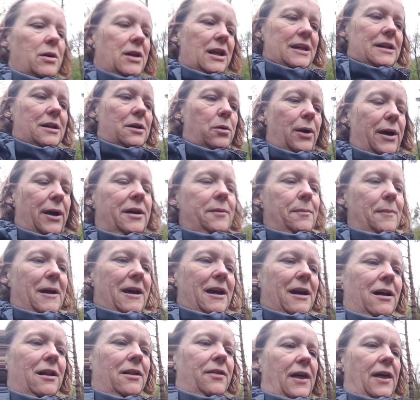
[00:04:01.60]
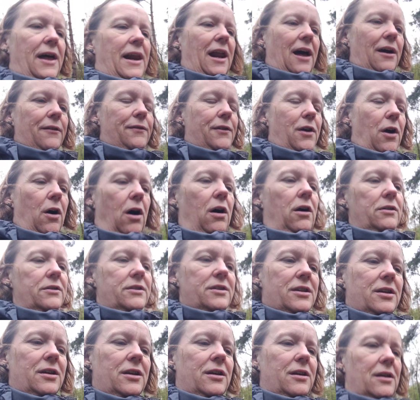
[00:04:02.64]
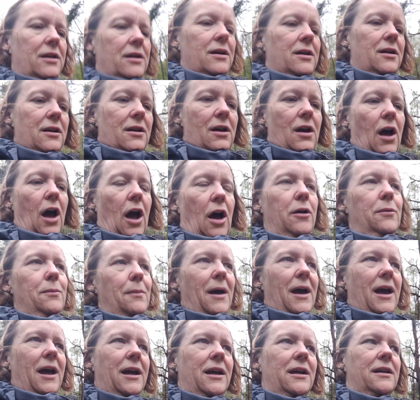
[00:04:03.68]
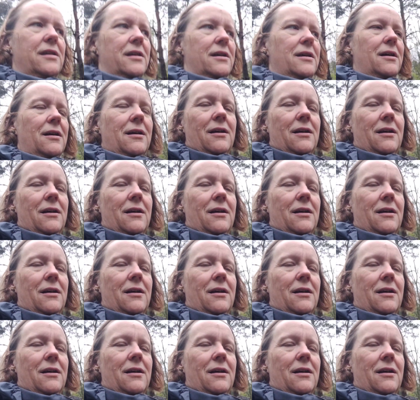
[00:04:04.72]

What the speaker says: need a quick meal. Then I've got homemade